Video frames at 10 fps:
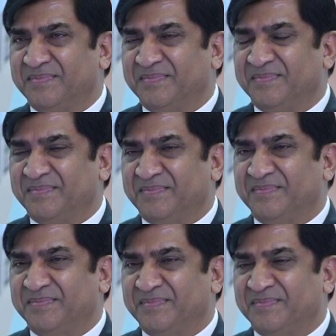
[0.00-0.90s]

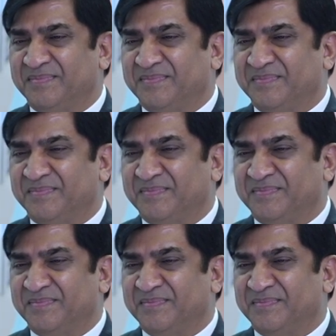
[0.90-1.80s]

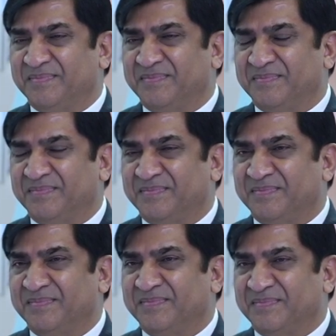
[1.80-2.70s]

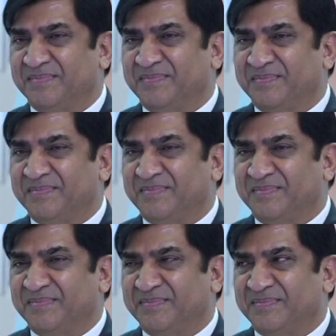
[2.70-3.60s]

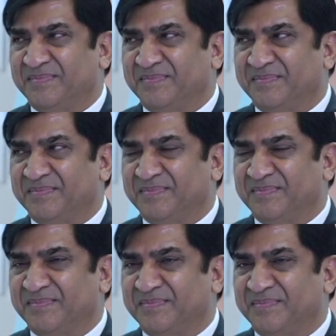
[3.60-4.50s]

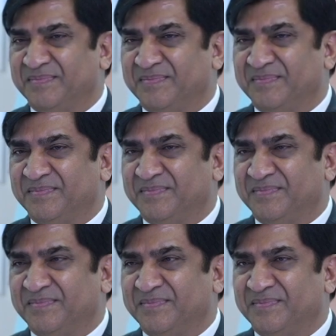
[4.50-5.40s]

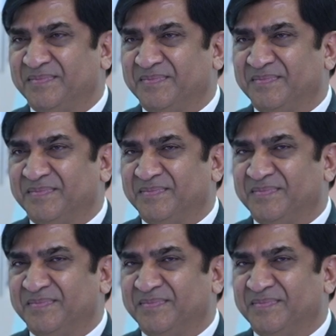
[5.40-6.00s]
[no speech]